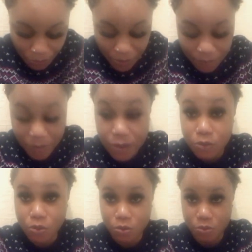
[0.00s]

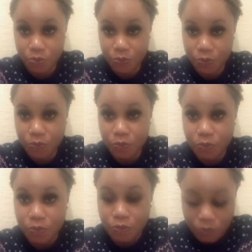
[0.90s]
pigment do.
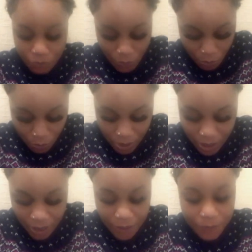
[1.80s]

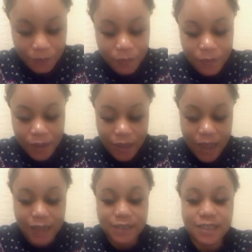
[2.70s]
Okay?
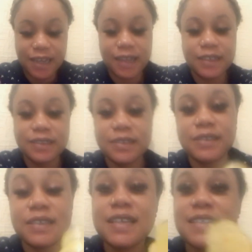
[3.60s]
And then,
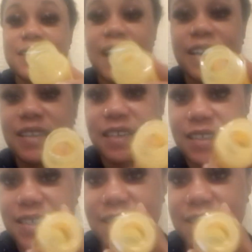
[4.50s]
inside it,